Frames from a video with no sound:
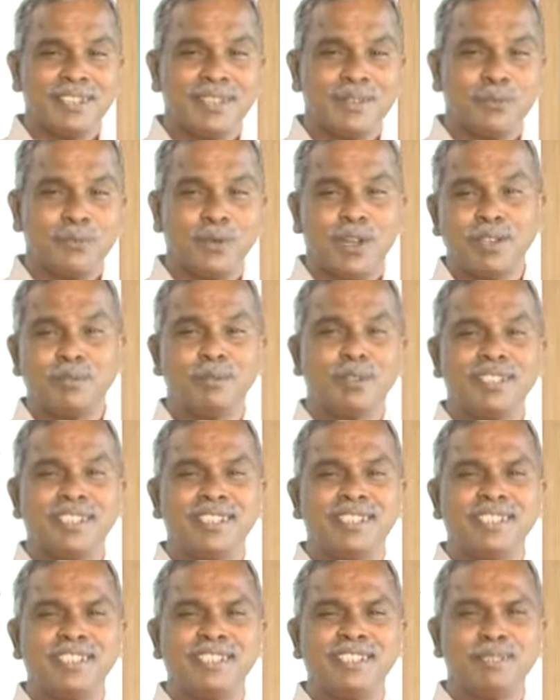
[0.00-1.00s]
what were
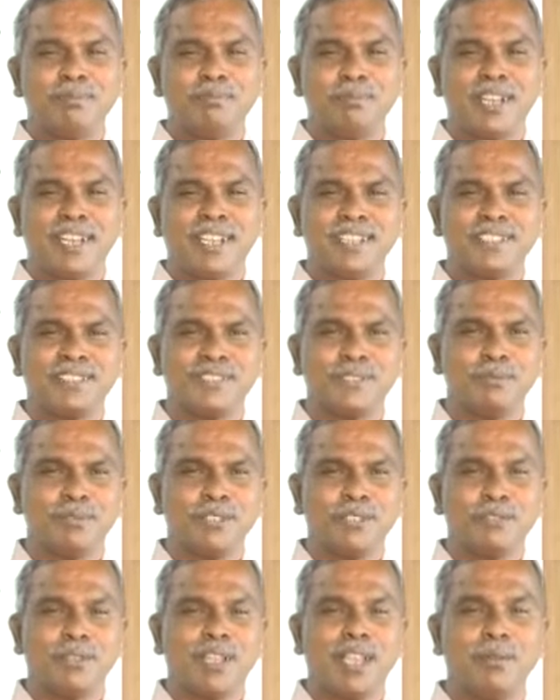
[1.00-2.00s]
the teaching points
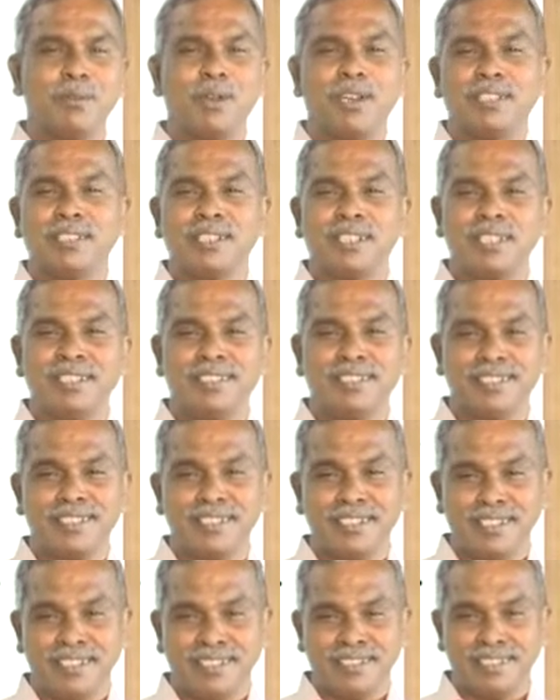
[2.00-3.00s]
which we have already
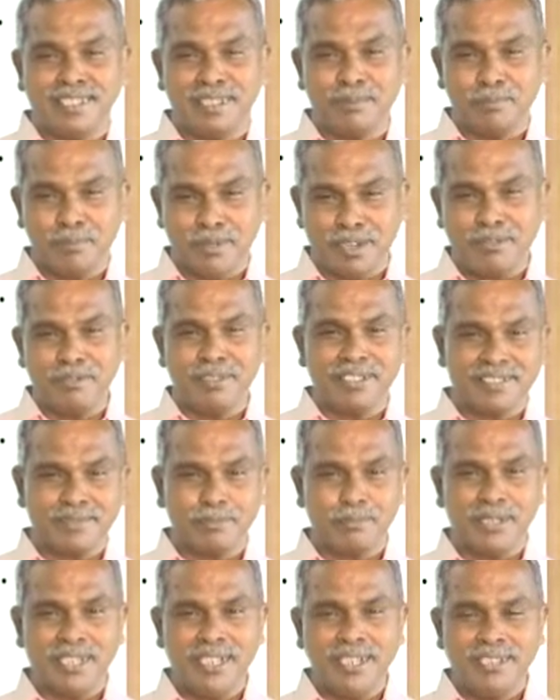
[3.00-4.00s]
learnt in the previous
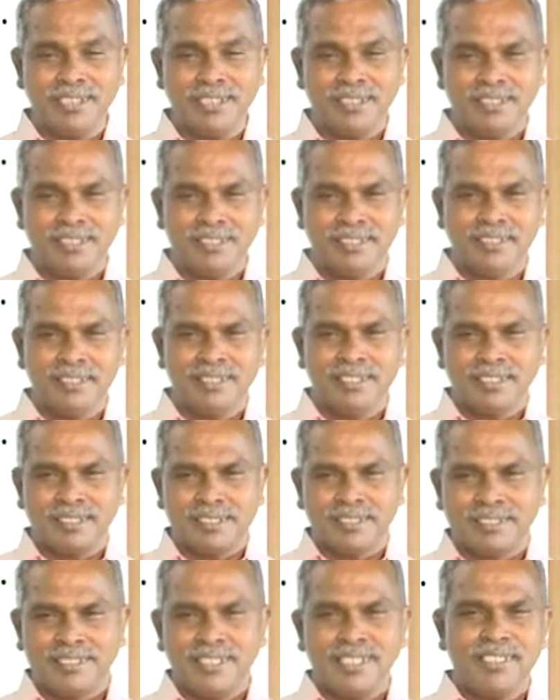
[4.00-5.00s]
period.
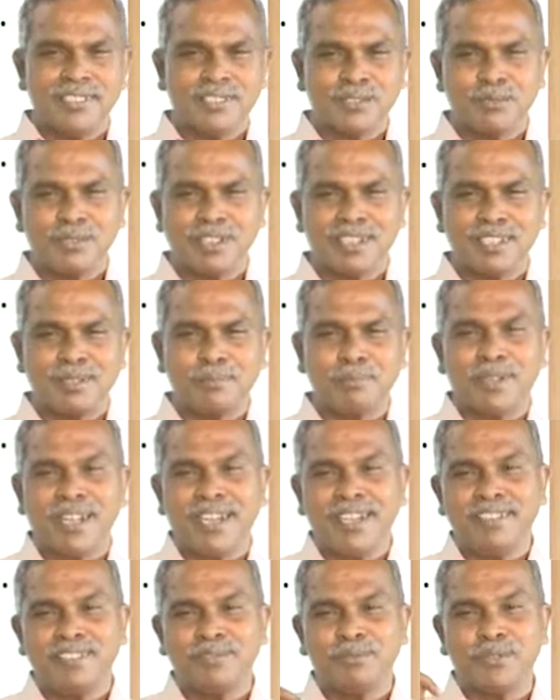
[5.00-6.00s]
These were the
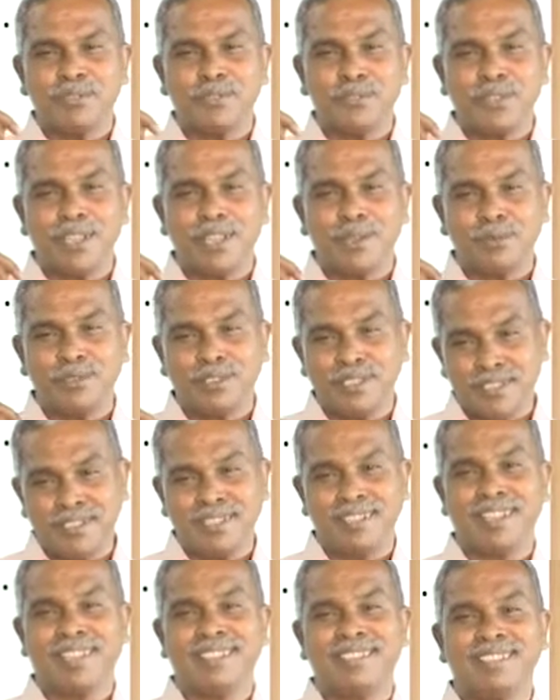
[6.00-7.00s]
points which you have
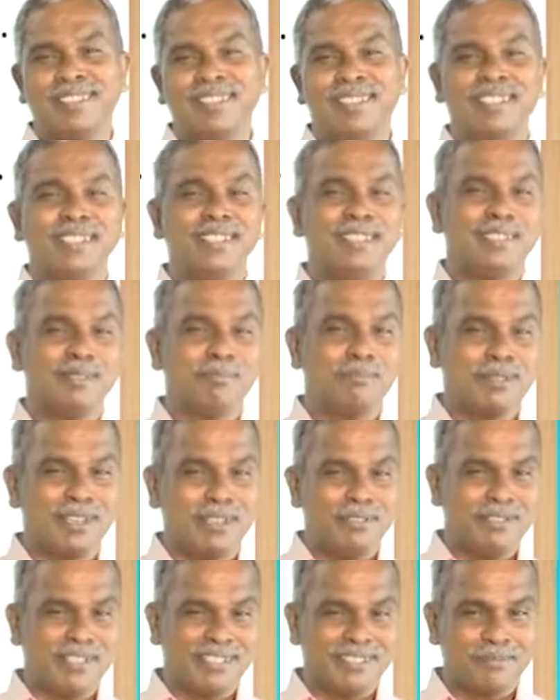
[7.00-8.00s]
learnt already in the
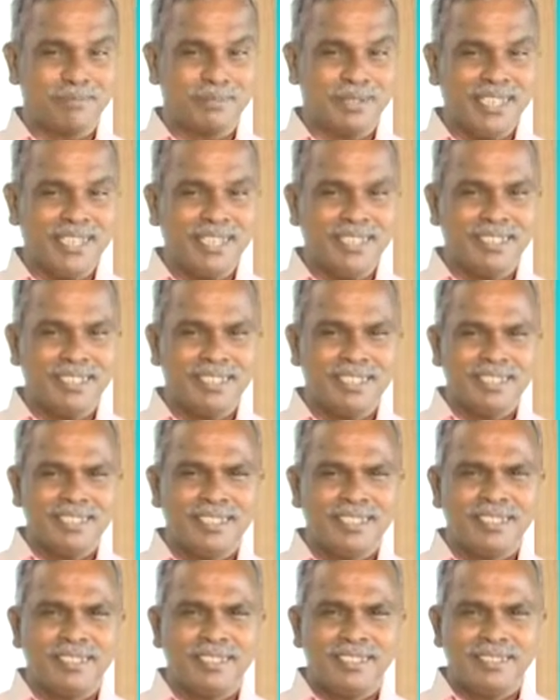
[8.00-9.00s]
previous period.
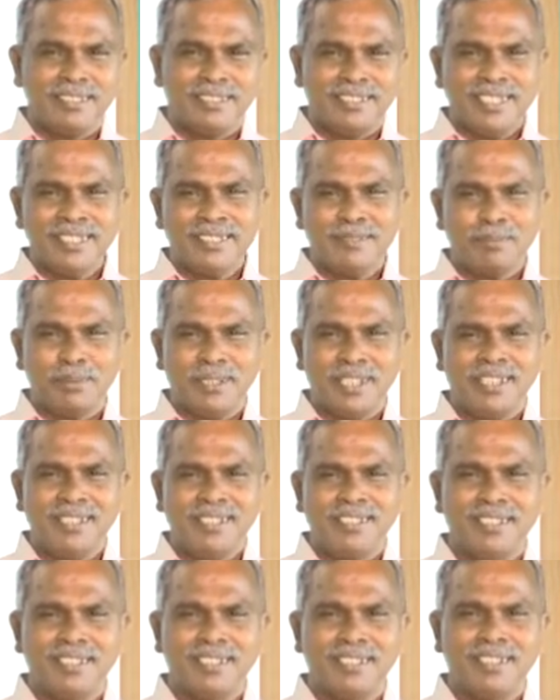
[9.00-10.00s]
This
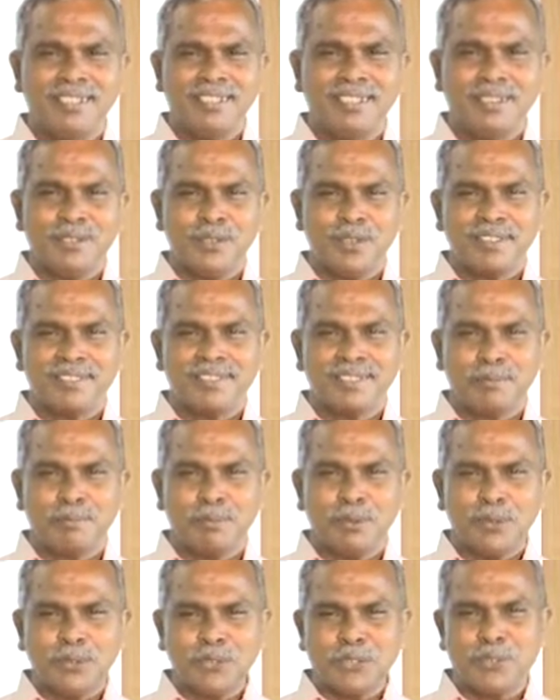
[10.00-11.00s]
period you are
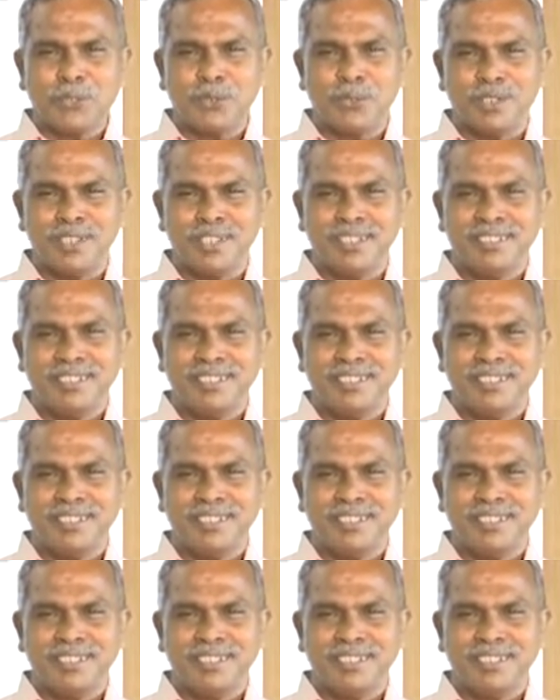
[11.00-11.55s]
supposed to learn